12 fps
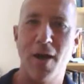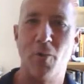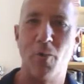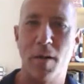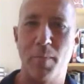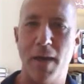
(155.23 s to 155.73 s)

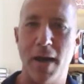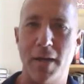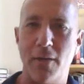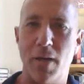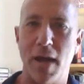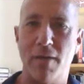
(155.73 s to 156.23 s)
whereby
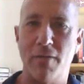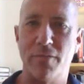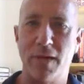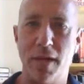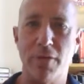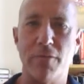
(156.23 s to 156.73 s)
you have
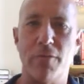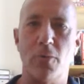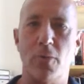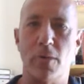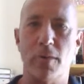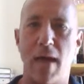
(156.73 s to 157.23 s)
an
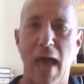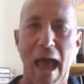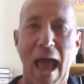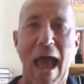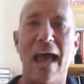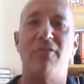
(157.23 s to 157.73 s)
interviewer
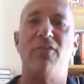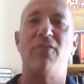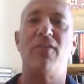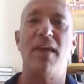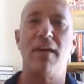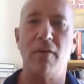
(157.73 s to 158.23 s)

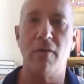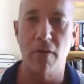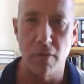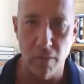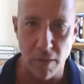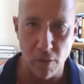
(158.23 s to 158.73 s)
asking
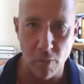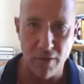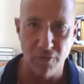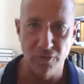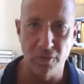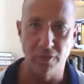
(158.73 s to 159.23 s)
the
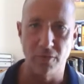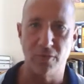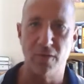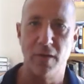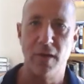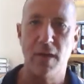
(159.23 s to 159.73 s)

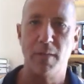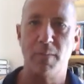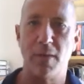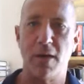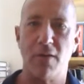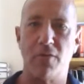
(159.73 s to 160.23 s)
questions,
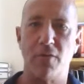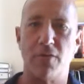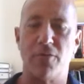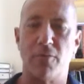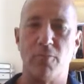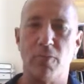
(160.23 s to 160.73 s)
because there
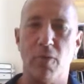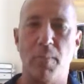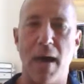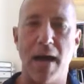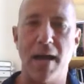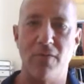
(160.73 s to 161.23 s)
are some real
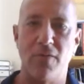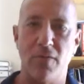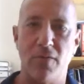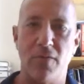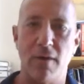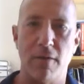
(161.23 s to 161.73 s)

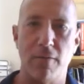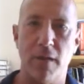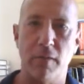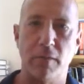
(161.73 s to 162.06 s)
biases there